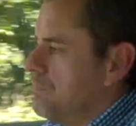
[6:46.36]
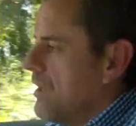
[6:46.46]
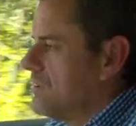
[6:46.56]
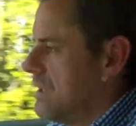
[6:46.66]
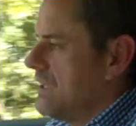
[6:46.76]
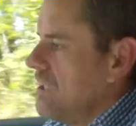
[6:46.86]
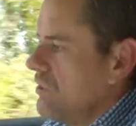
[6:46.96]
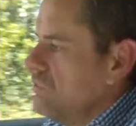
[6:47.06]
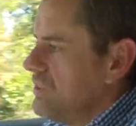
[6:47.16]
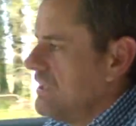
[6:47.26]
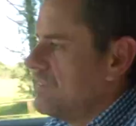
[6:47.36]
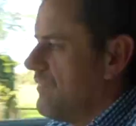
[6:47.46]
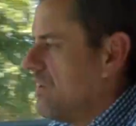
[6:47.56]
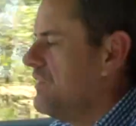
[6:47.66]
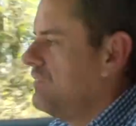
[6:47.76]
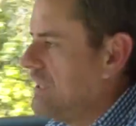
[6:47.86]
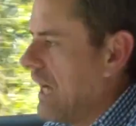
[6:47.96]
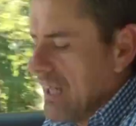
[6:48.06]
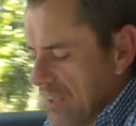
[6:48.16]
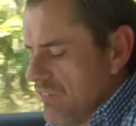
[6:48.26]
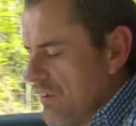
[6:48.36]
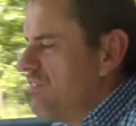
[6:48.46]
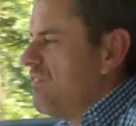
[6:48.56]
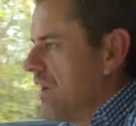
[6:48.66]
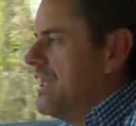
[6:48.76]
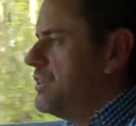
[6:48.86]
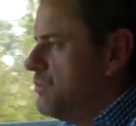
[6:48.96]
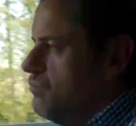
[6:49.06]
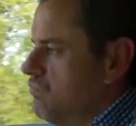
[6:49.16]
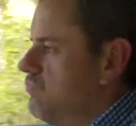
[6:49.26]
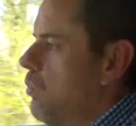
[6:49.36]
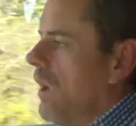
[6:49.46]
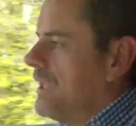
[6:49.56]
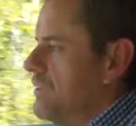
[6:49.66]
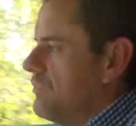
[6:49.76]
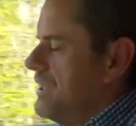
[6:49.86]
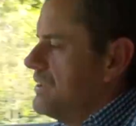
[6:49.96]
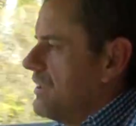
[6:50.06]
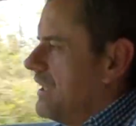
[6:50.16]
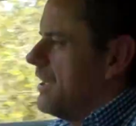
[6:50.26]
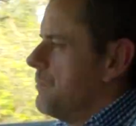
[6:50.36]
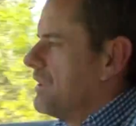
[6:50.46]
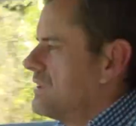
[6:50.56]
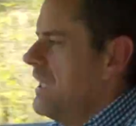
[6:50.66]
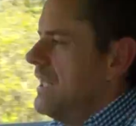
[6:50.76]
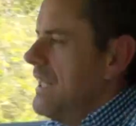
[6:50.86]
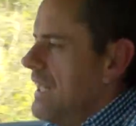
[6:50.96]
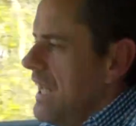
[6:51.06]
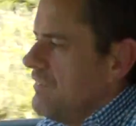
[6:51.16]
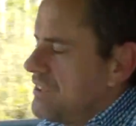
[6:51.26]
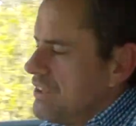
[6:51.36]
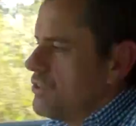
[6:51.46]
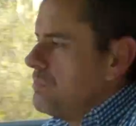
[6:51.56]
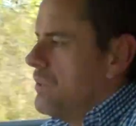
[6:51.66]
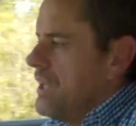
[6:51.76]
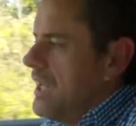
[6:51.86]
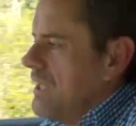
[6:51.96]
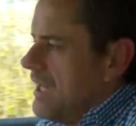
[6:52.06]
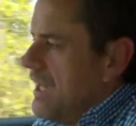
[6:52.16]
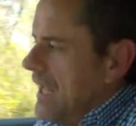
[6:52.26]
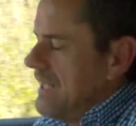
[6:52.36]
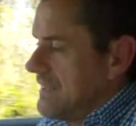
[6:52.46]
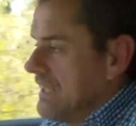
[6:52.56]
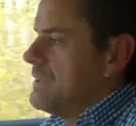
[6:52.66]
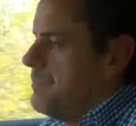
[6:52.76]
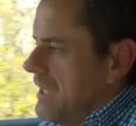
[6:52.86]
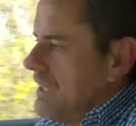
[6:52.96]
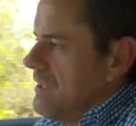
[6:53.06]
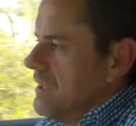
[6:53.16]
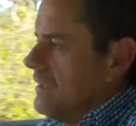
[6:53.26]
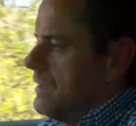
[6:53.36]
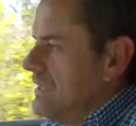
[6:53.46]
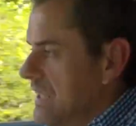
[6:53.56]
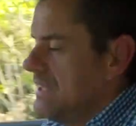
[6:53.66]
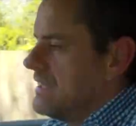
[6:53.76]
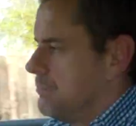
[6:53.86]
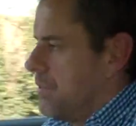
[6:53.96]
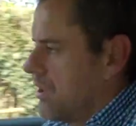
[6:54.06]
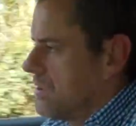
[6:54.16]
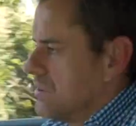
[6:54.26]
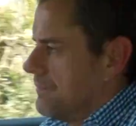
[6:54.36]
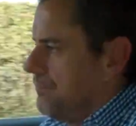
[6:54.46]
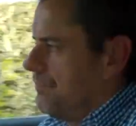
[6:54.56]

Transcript: box that they use is a very Gallic, very French, wandery sort of gearbox. If Citroen put in a 6-speed, decent box,